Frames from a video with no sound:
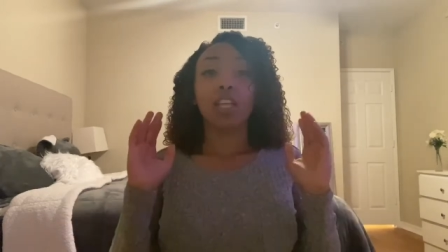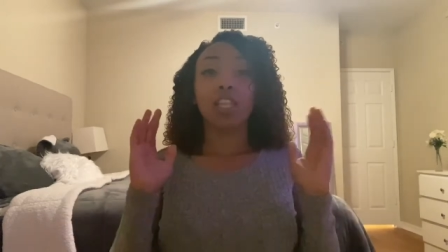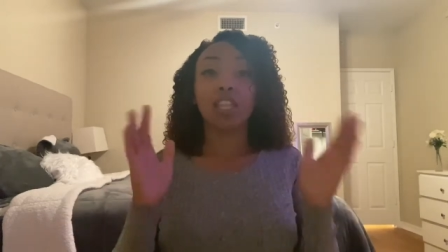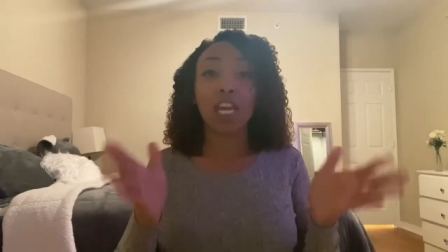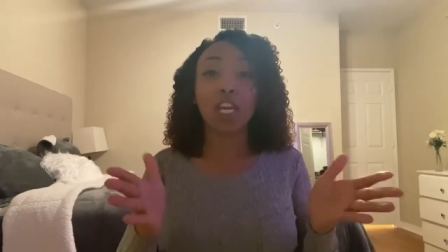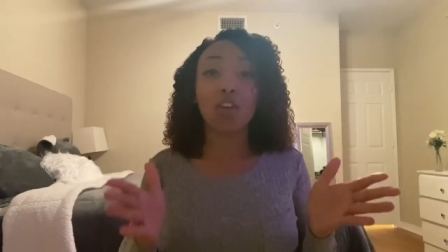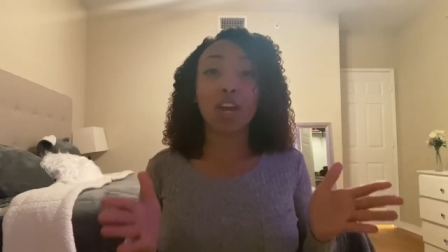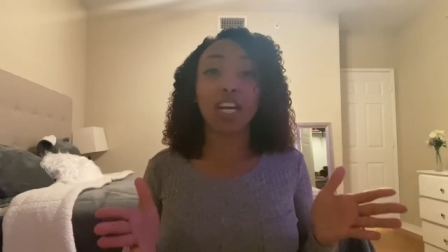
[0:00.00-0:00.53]

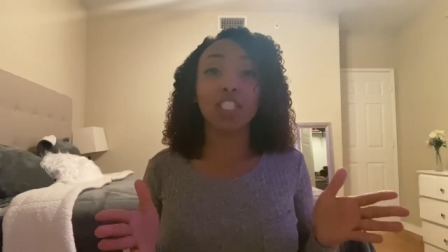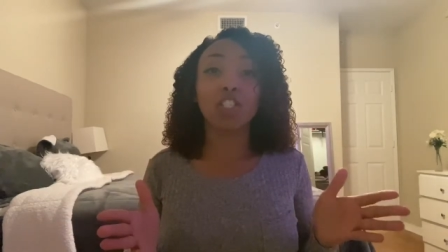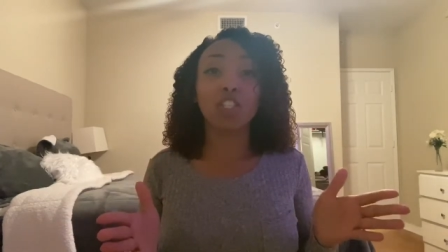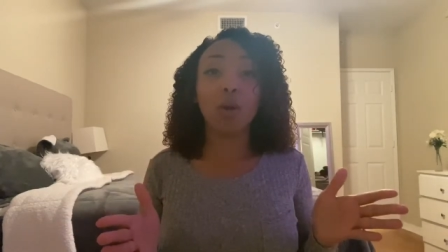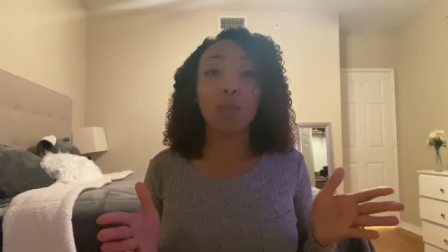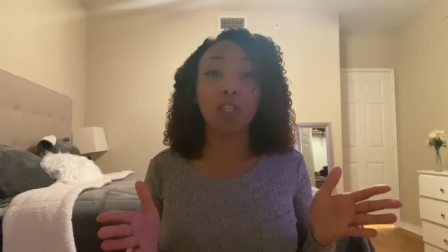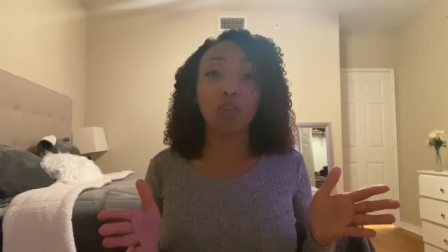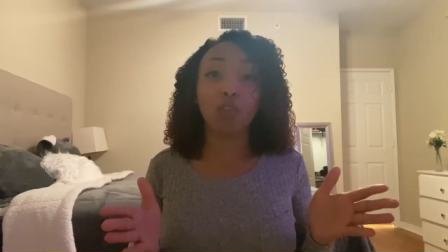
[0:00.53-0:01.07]
Thank you guys so
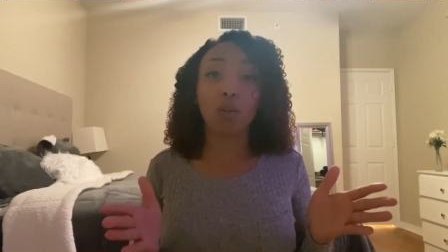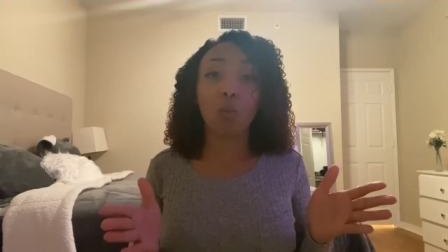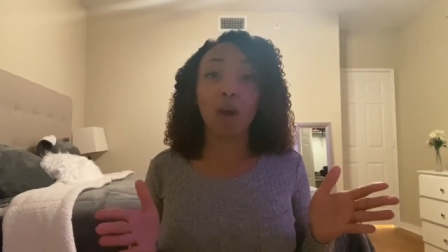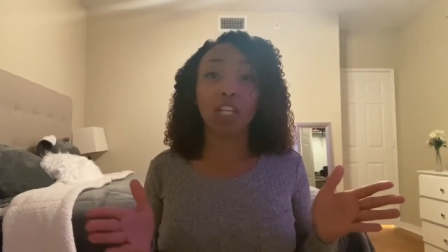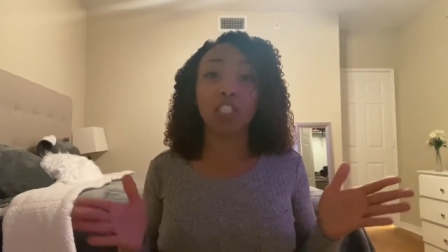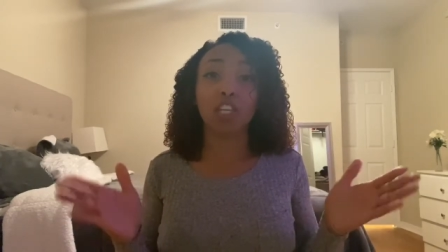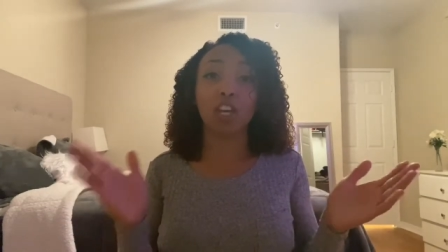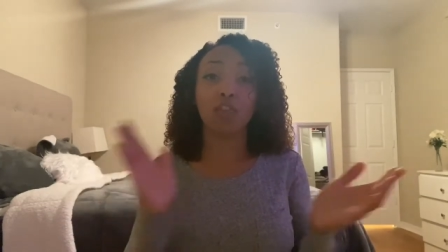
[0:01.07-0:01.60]
much for
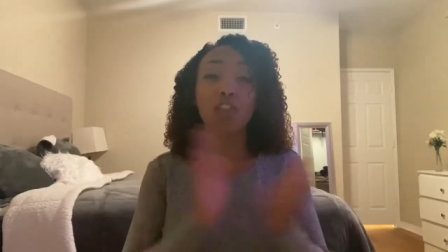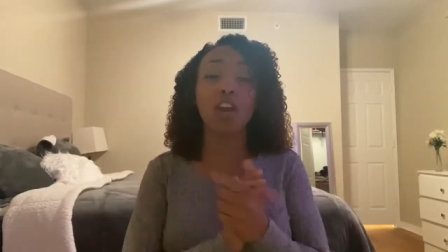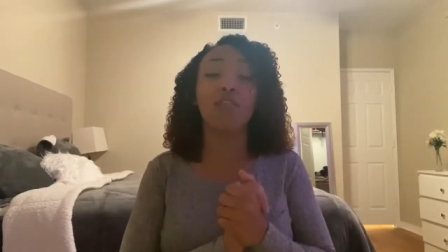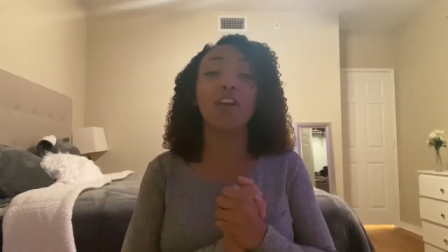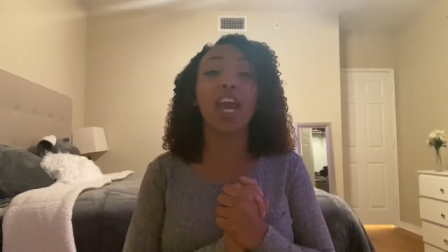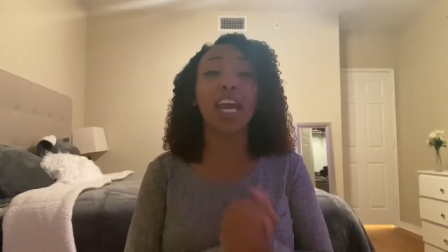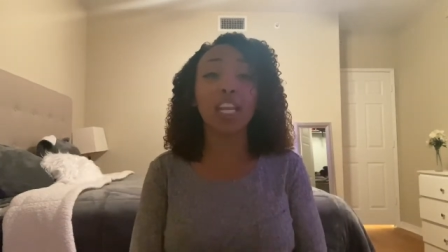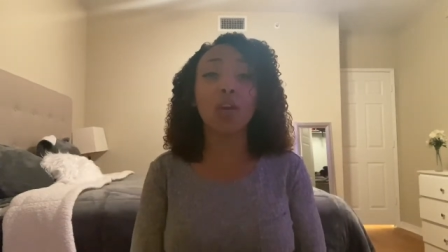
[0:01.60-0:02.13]
watching. If you have
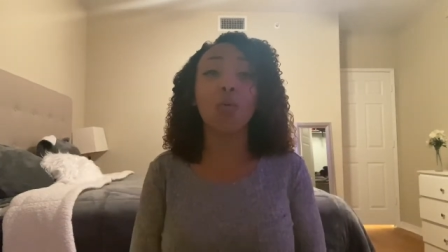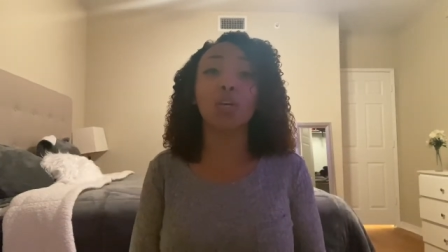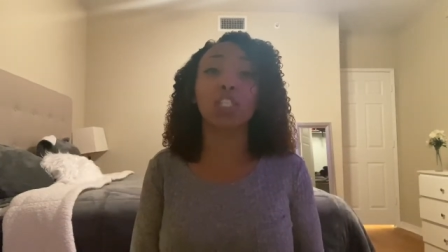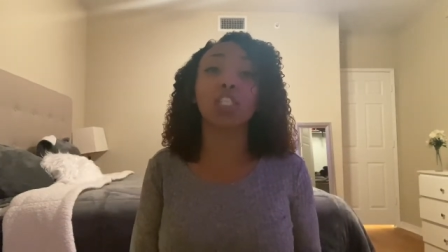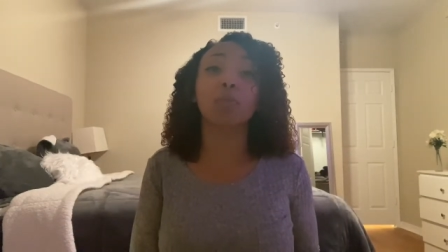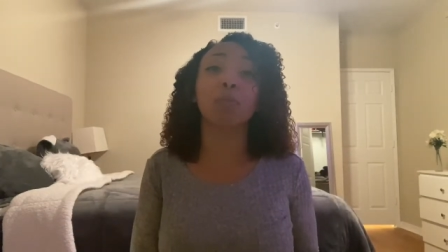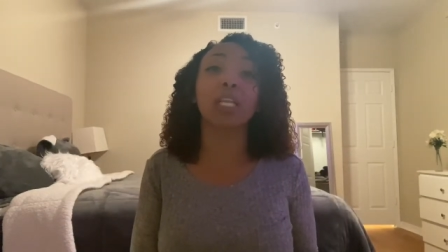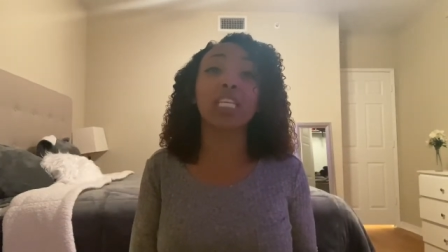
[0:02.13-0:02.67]
any
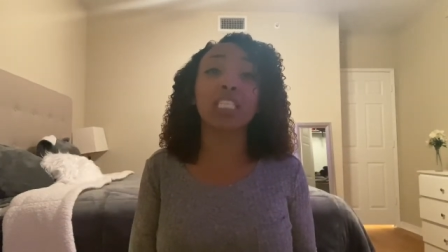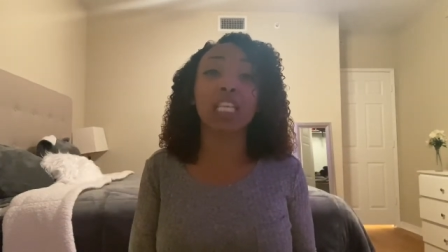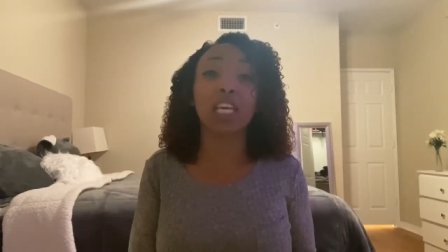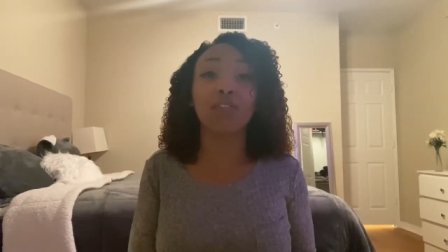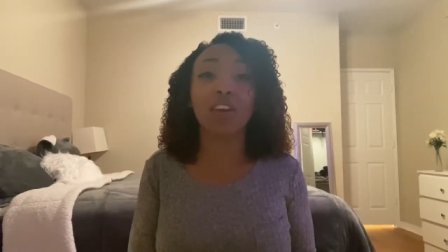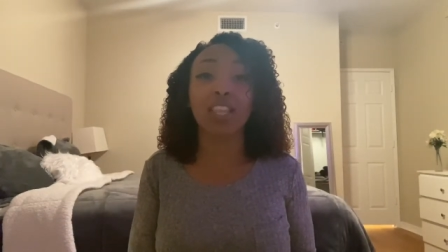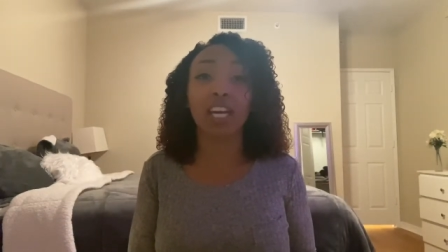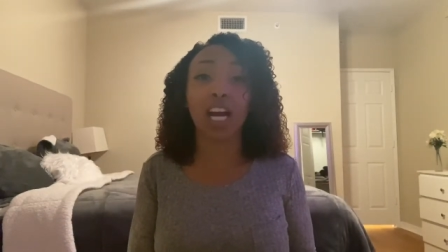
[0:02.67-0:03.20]
questions, please leave
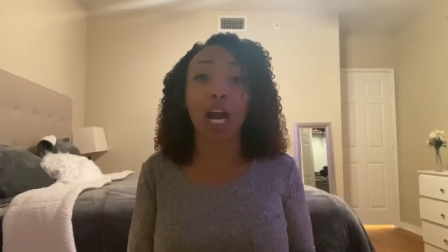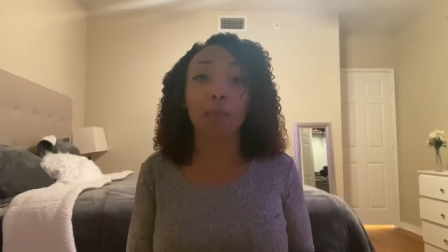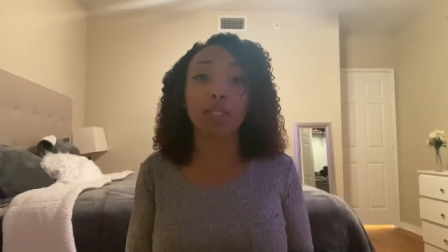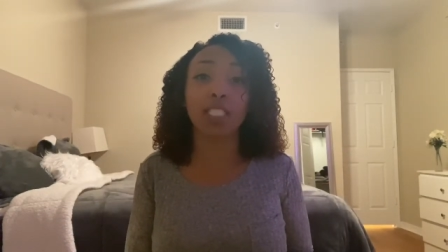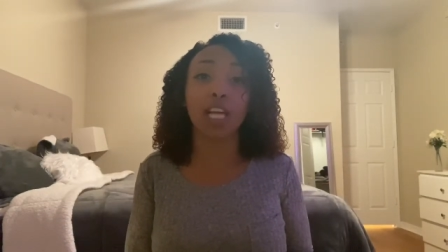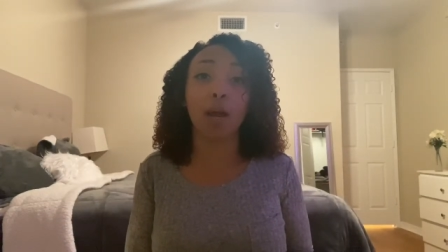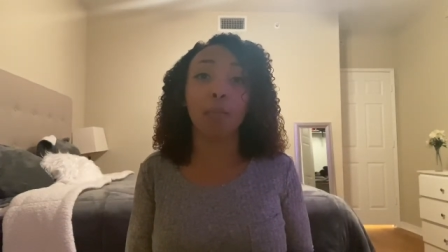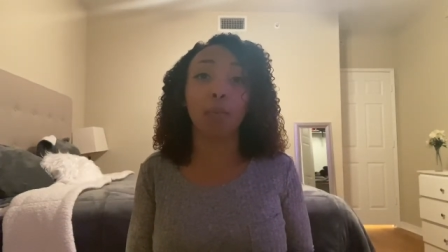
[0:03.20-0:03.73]
it in the comments
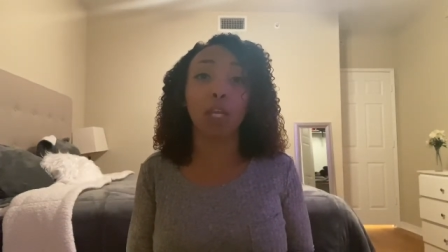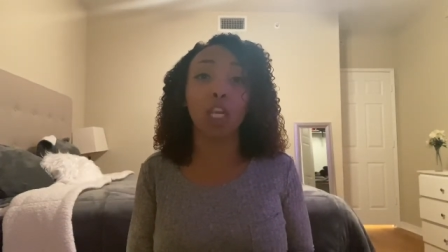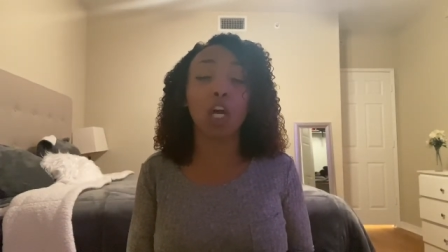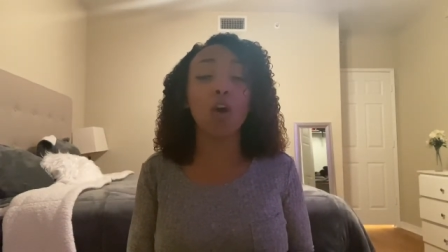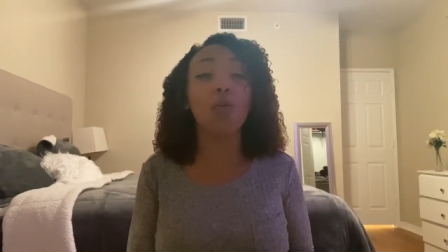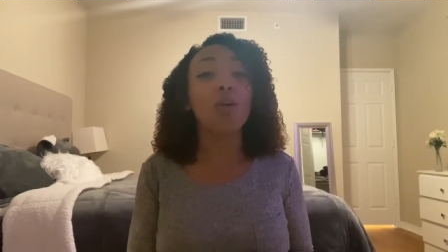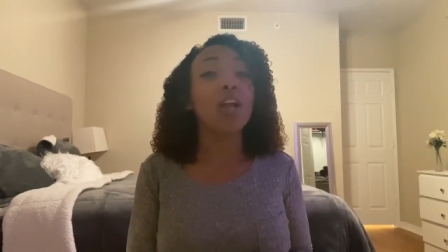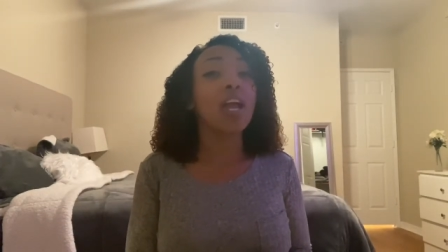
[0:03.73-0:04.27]
down
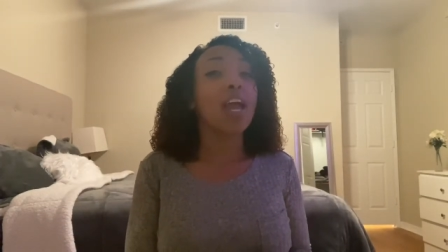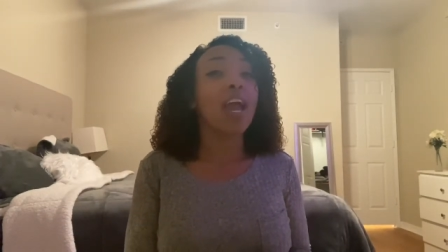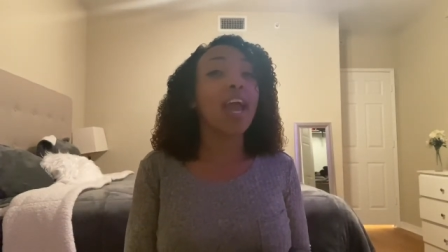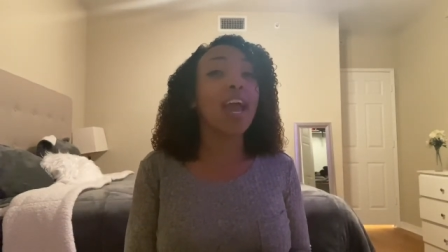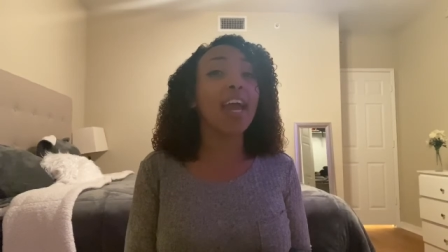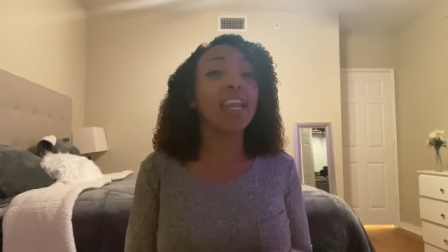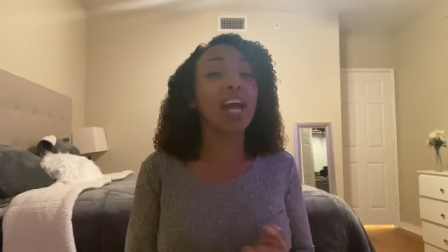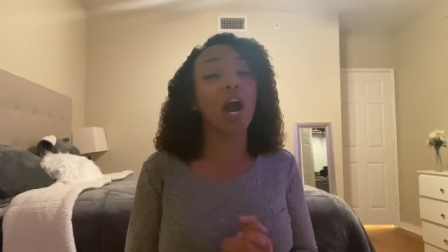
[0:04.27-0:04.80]
below
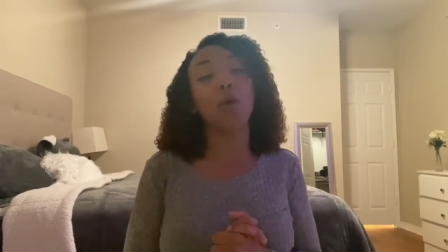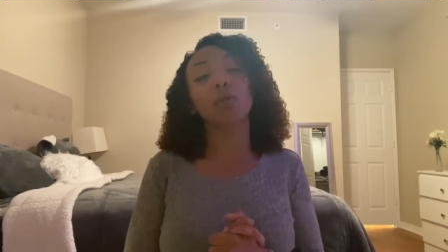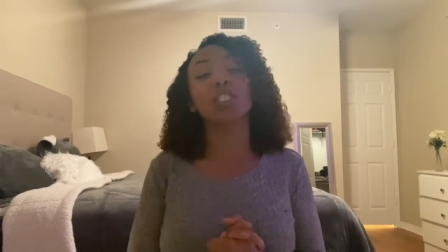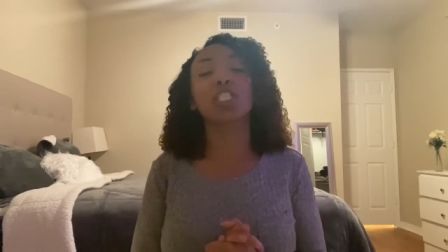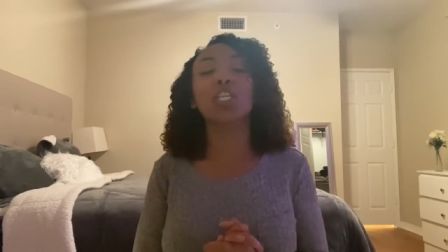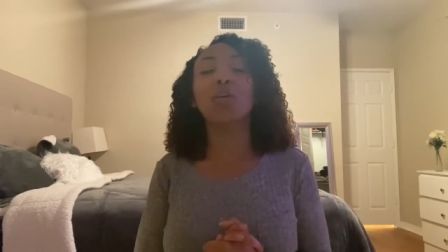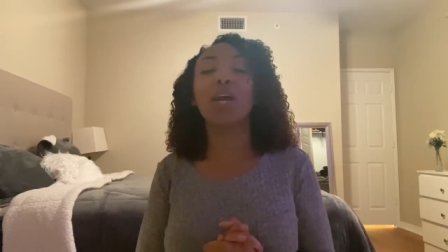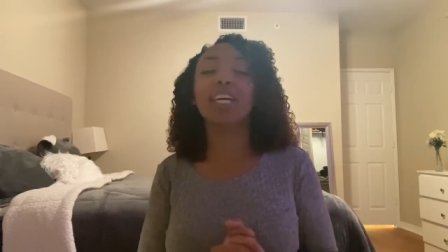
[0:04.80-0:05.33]
and I'll
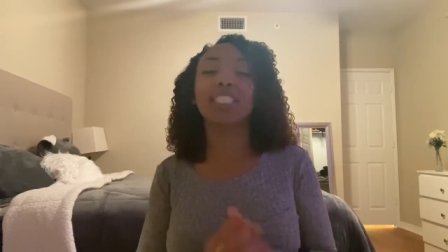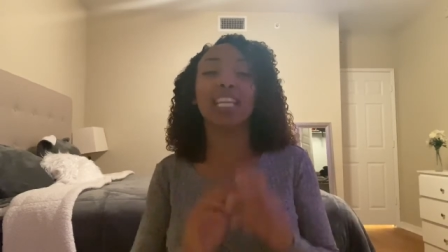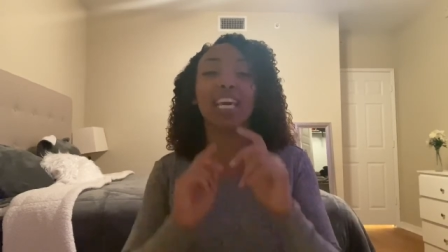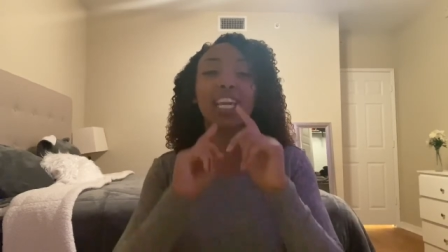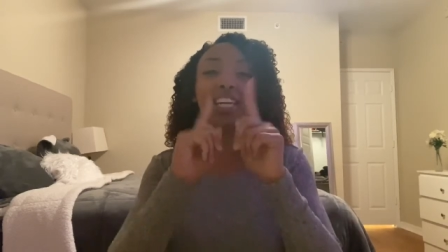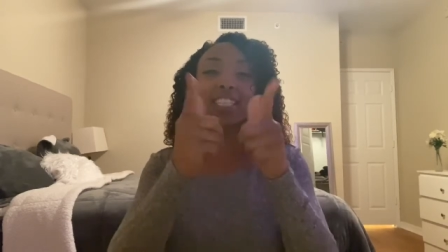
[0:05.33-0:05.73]
see you guys later.